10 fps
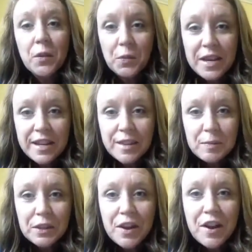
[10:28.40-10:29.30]
reading the
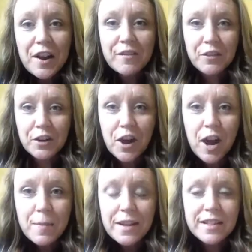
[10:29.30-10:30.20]
blog, for
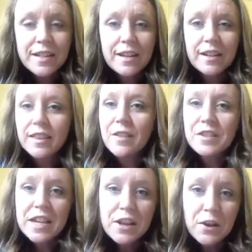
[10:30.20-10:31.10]
commenting. I'd love
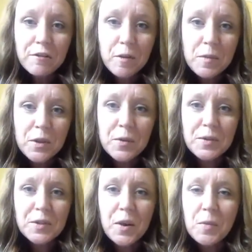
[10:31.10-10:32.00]
to hear from you.
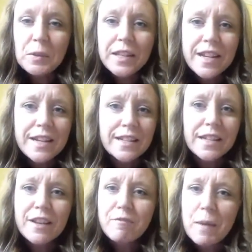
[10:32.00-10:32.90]
So please
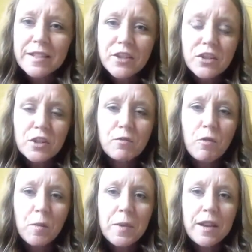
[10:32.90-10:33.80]
leave messages
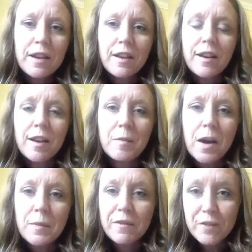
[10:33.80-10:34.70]
for me
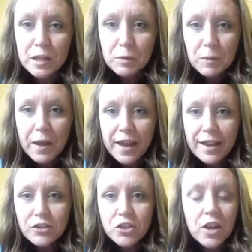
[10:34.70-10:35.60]
on my Facebook
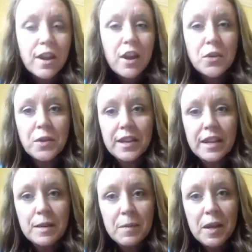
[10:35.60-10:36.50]
page. You can
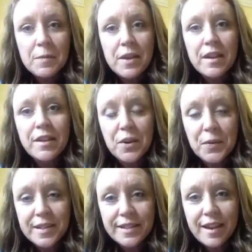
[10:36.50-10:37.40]
email me,
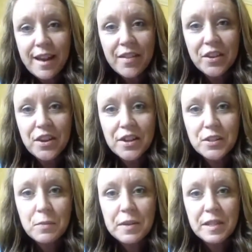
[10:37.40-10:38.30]

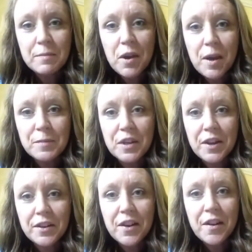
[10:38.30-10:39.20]

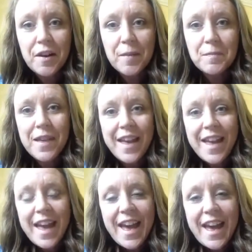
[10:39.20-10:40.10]
carissa@thenotsobusymom.com.
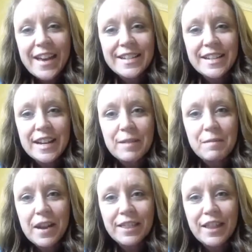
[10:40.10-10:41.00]
And
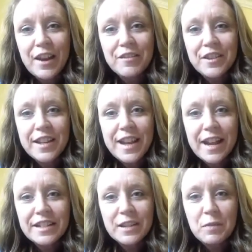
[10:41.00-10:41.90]
I love
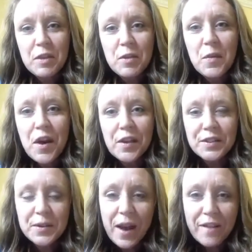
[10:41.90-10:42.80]
connecting with you all.
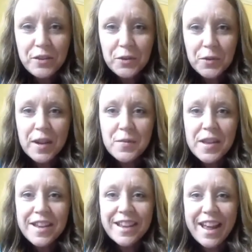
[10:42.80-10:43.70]
So have a great
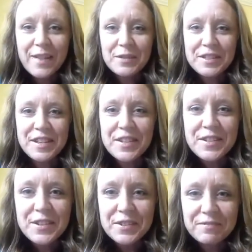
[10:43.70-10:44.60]
week, and we'll see you
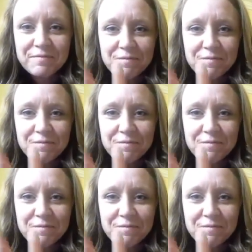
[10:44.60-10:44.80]
soon.